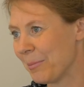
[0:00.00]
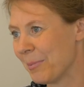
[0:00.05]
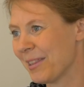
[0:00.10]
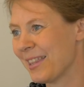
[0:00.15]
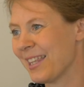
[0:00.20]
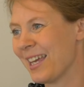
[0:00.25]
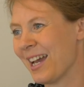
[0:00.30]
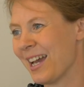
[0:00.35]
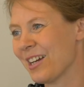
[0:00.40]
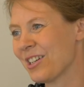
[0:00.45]
but
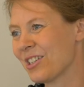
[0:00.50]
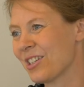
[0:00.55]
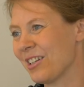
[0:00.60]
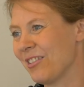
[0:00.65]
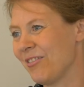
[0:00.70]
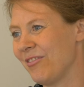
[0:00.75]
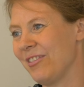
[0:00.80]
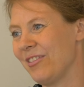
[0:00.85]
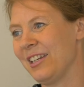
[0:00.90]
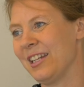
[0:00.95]
they're
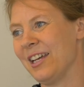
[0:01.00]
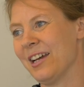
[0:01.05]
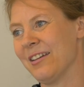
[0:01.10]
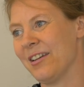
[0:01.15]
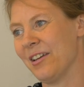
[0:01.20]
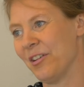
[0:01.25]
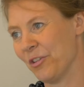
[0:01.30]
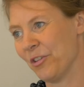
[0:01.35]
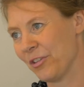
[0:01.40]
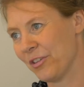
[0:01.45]
actually really
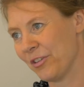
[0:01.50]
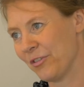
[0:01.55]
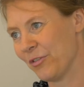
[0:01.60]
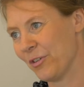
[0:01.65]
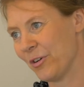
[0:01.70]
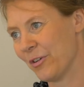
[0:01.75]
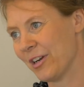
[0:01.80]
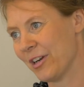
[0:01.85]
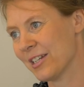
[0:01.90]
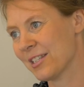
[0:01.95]
unhealthy
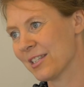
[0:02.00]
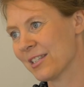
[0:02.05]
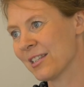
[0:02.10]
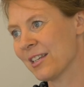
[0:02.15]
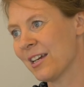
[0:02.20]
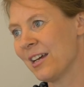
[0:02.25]
for us.